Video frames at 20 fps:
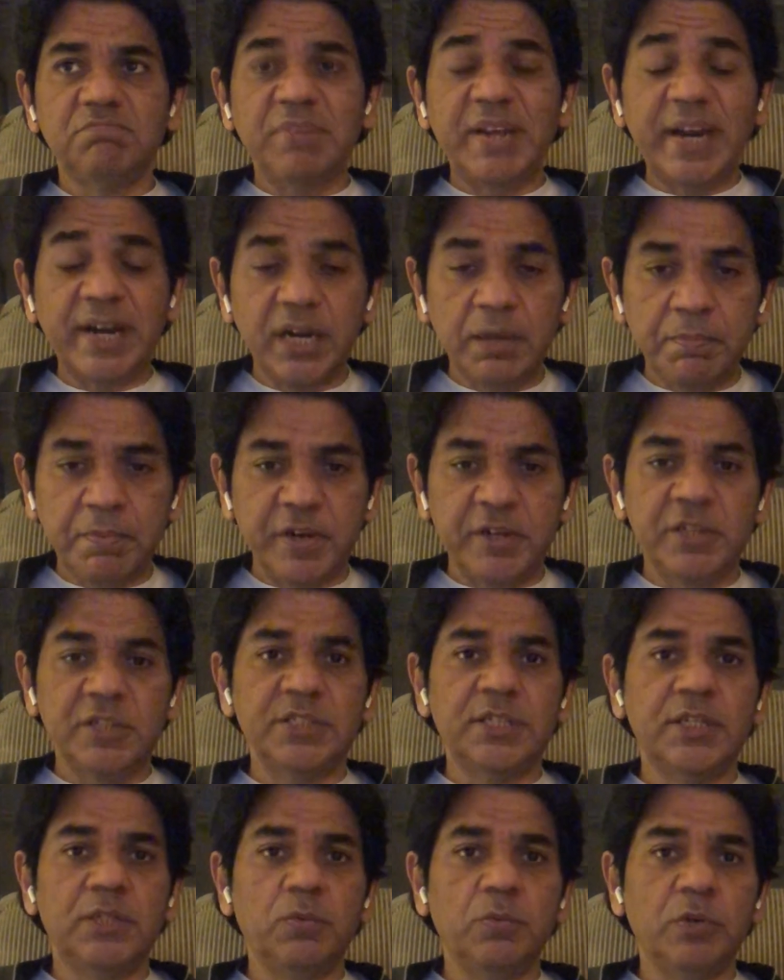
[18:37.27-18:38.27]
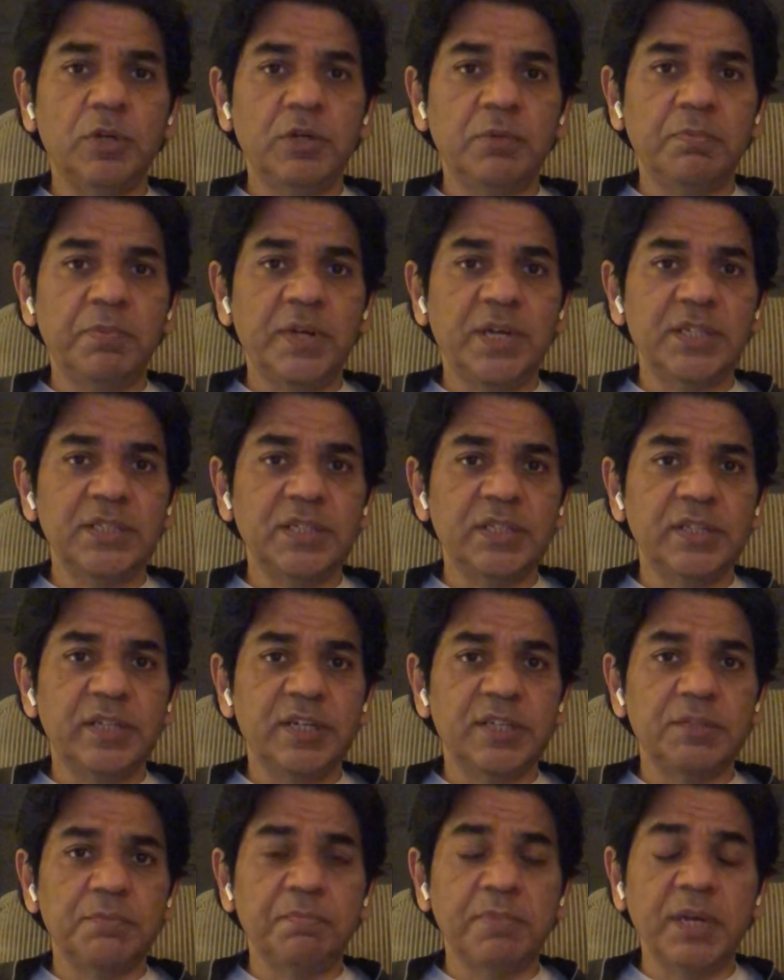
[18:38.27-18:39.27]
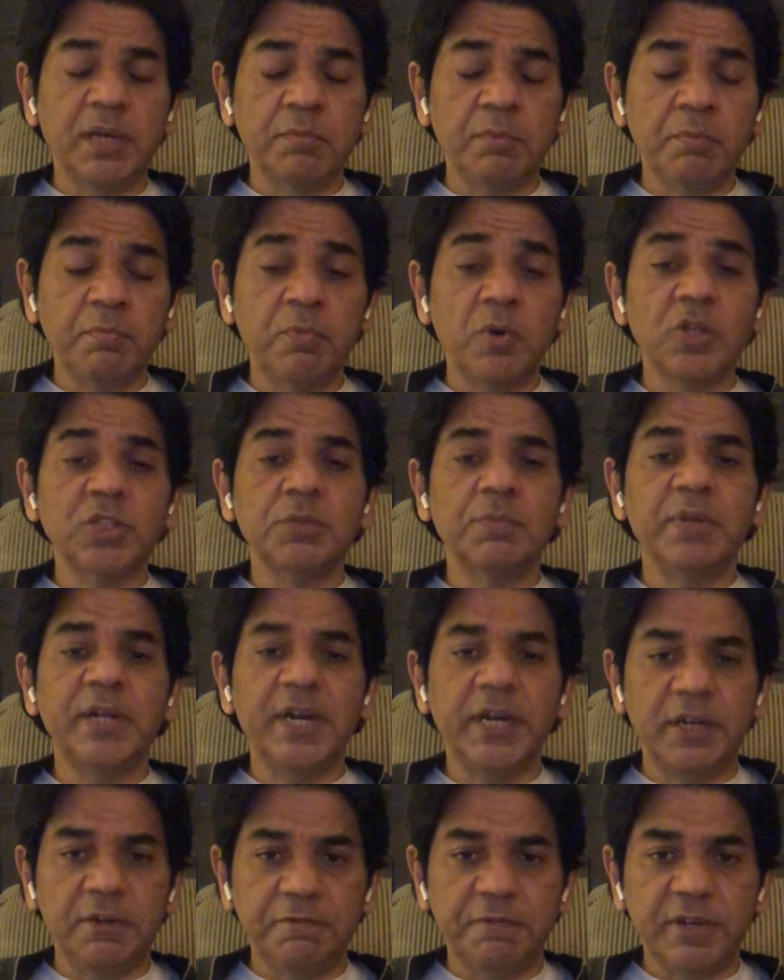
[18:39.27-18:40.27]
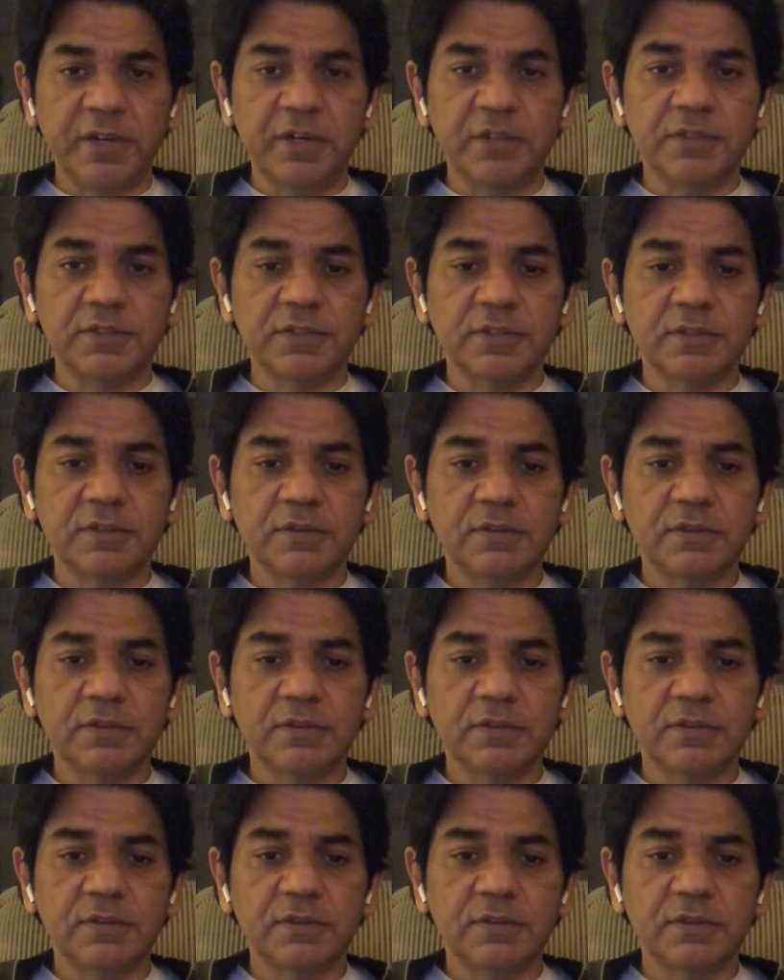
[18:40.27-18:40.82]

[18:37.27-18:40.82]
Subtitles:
independence at the workplace, and there's minimum possible interference.